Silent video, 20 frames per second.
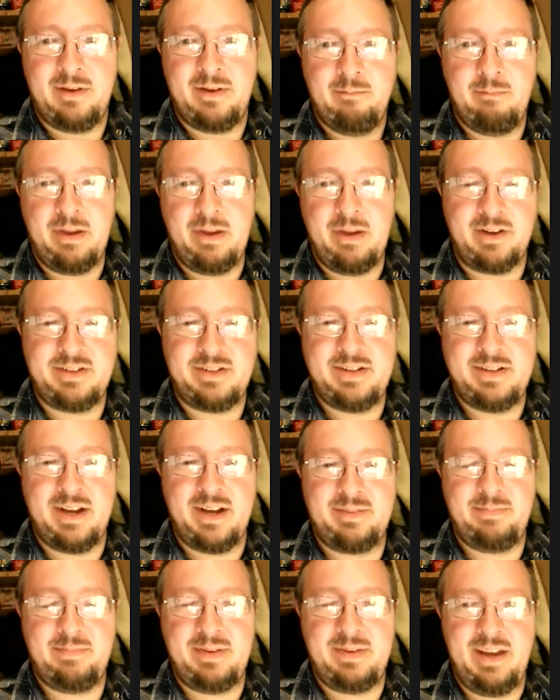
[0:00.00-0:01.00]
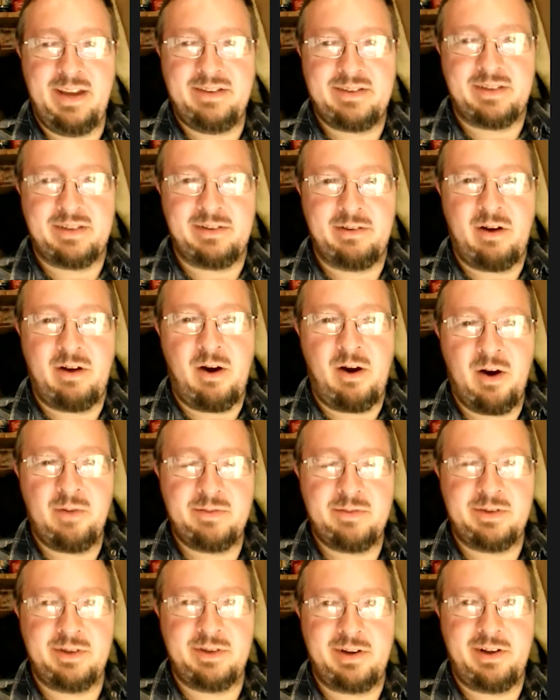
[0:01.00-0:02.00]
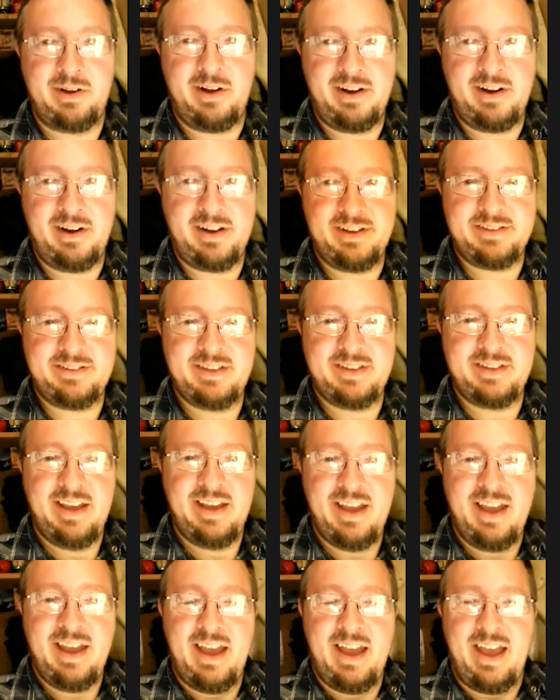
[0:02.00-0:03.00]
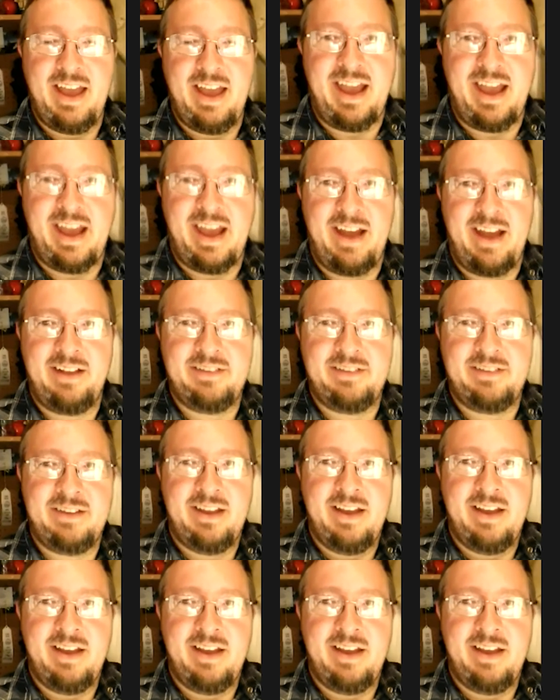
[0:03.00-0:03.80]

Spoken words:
make a chest piece and arms and claws and